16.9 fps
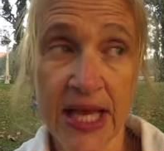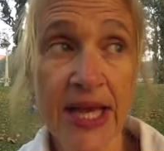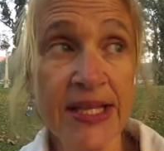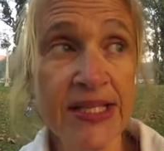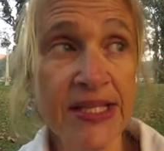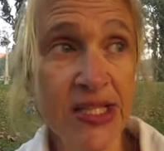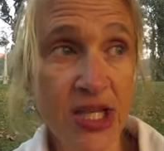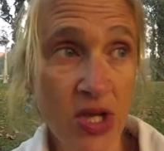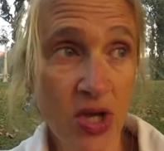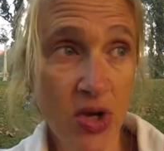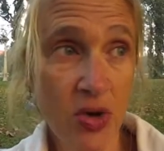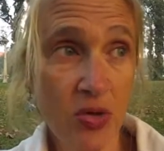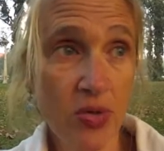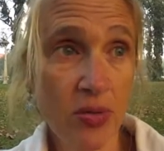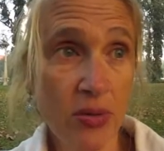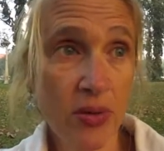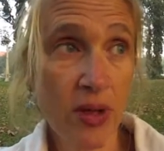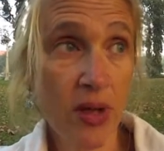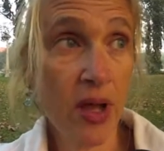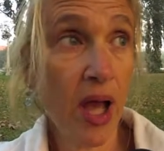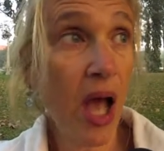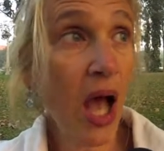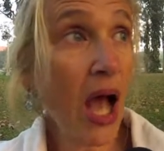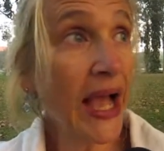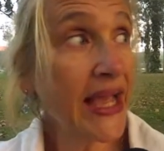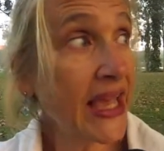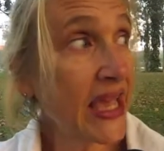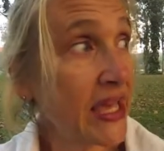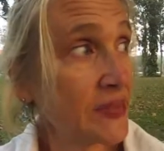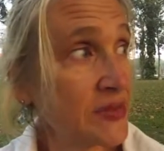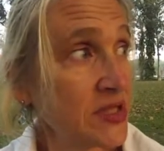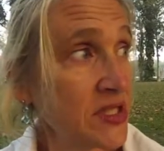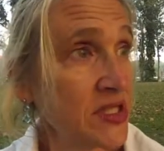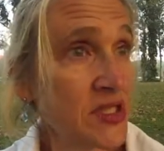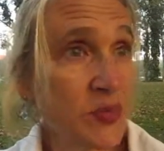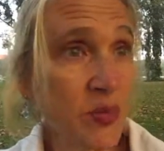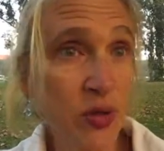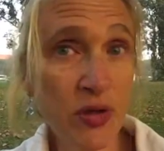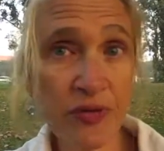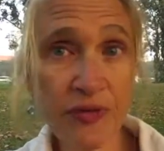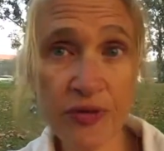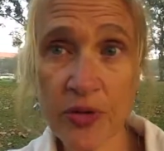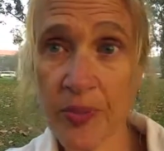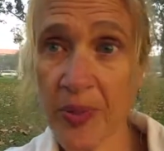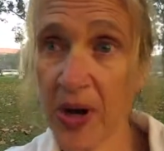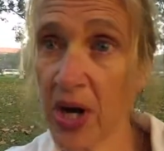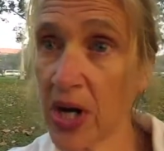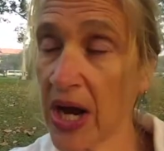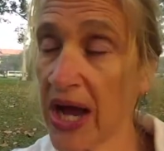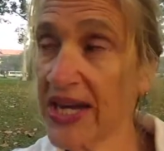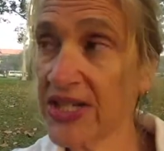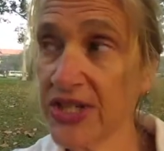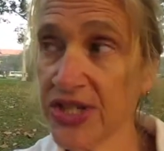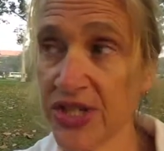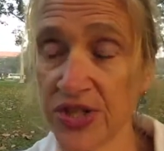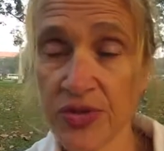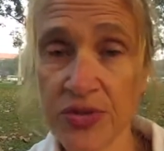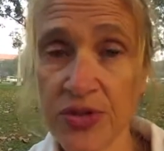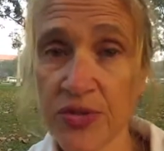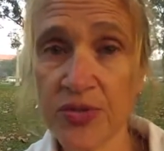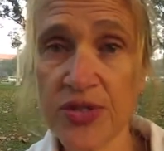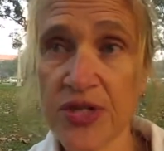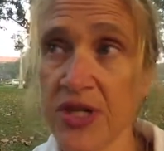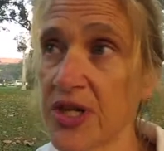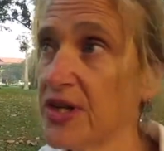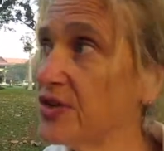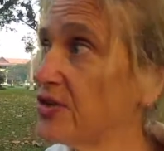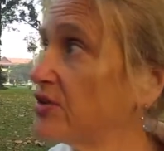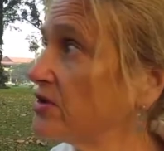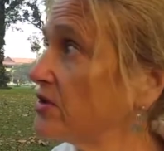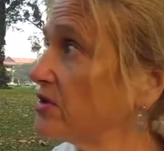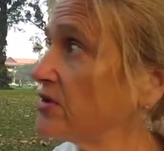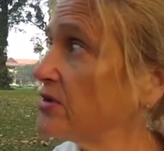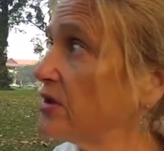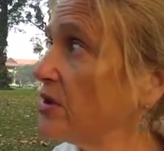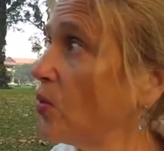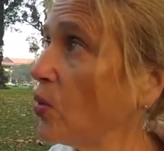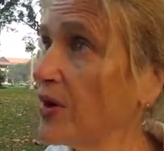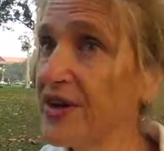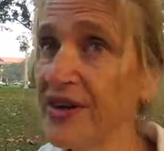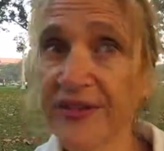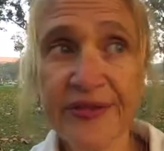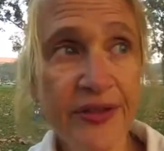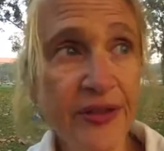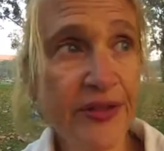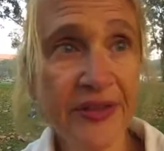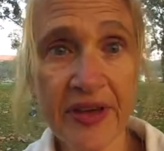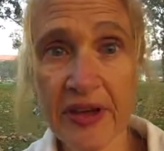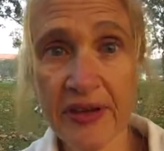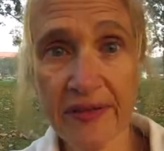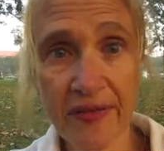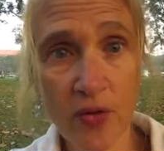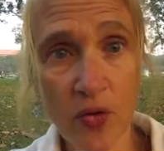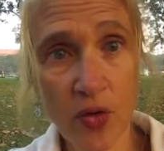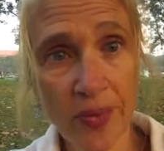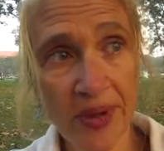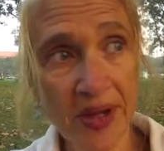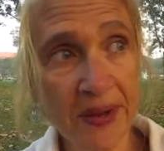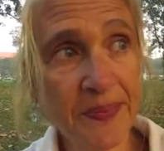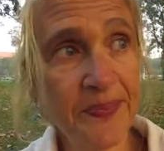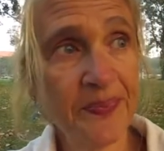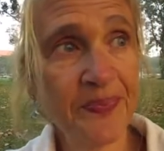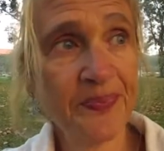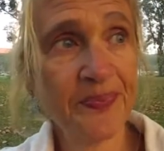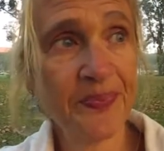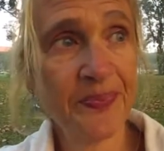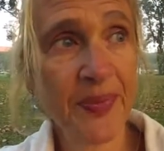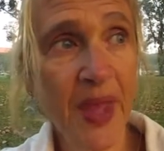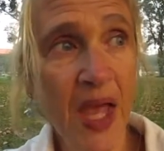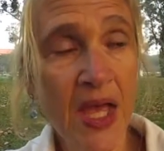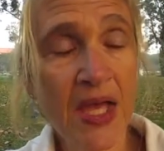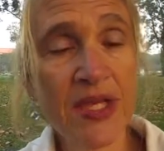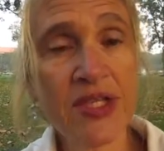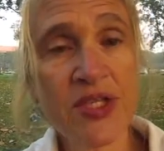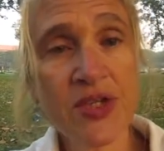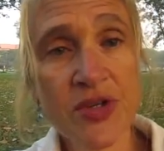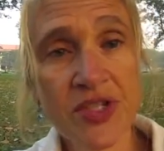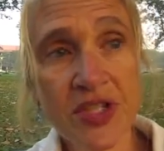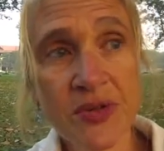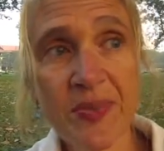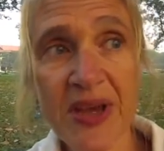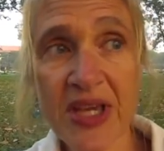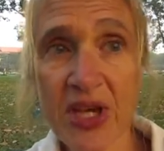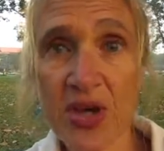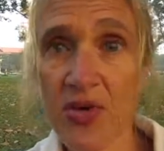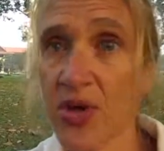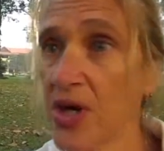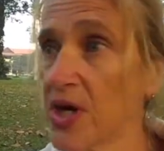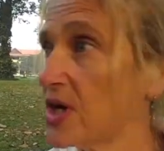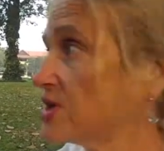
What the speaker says: So, I came to this beautiful park. I just knew there was another wonderful thing for me. So, I did my yoga